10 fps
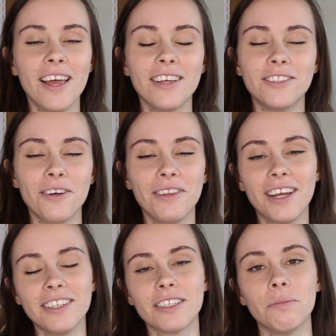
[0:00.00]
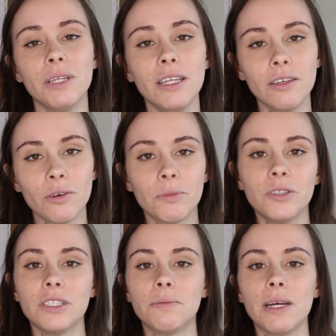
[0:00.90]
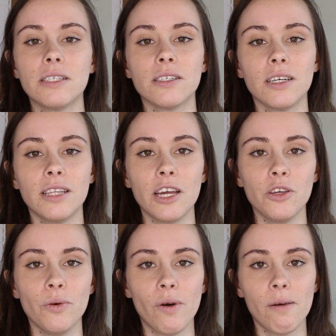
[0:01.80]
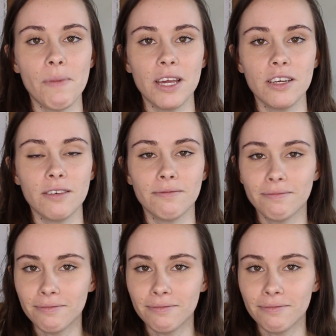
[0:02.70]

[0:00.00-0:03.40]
And so that is completely normal. Just make sure that you are making